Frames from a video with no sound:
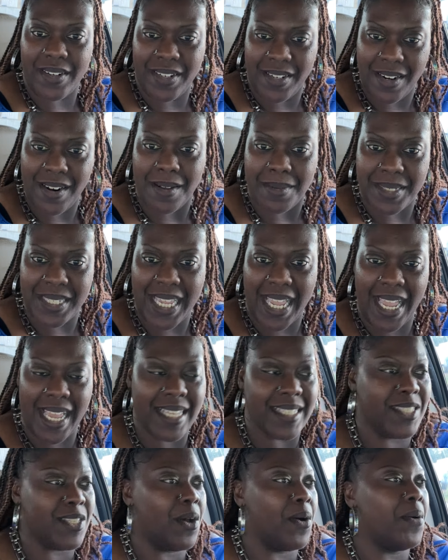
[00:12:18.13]
You know what I'm
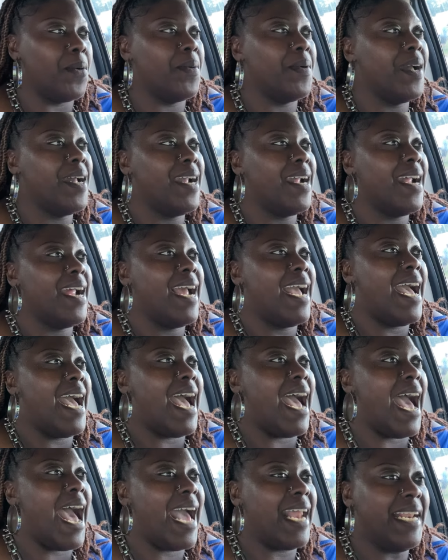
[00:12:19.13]
saying? So
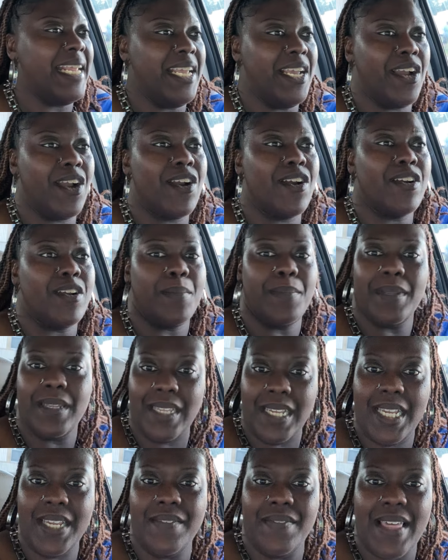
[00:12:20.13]
I need her to
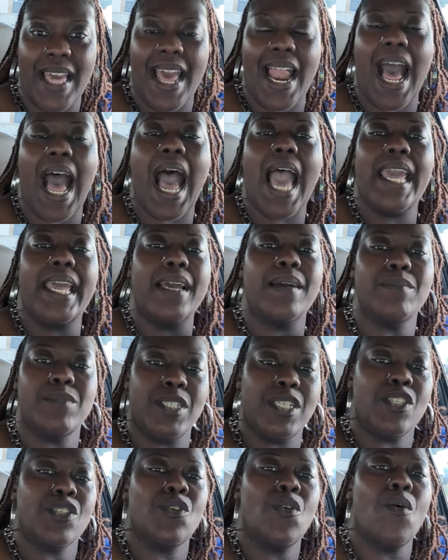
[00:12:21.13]
believe that I am
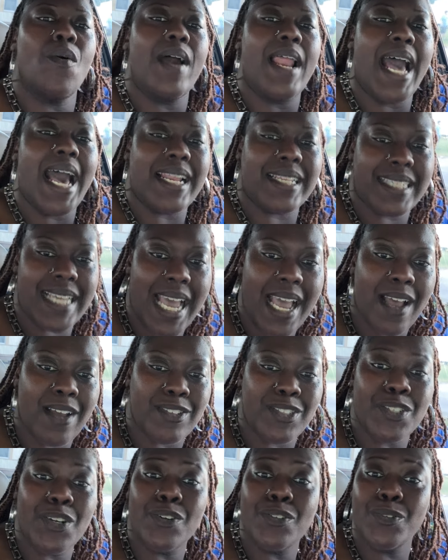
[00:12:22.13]
just going out of town
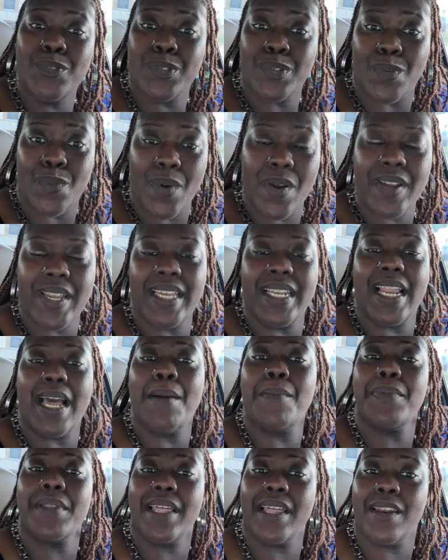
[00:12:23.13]
to go do some work and now
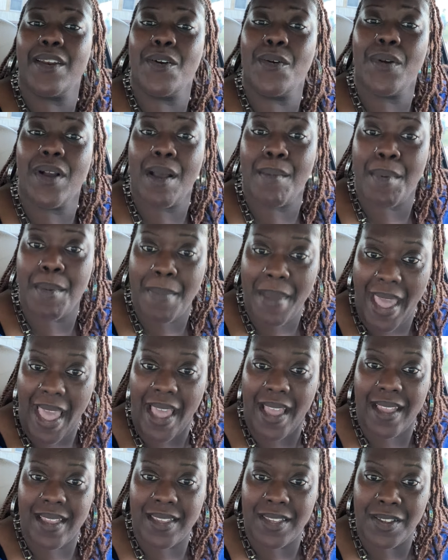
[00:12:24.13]
I'm planning on coming
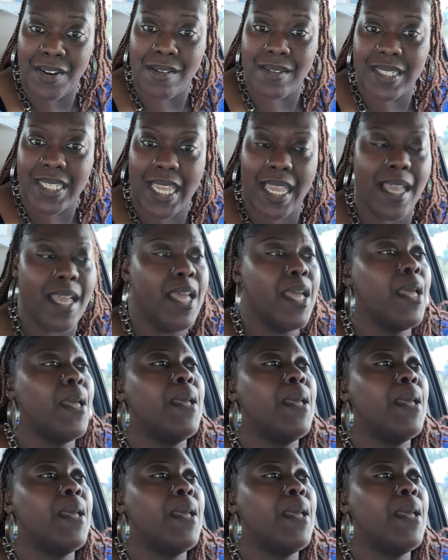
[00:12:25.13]
back. You know what I'm saying?